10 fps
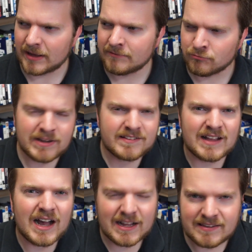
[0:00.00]

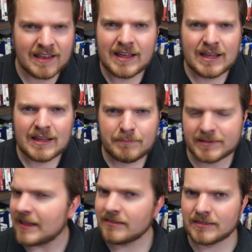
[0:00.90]
restocked,
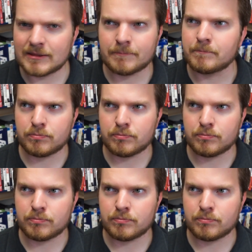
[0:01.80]
but then the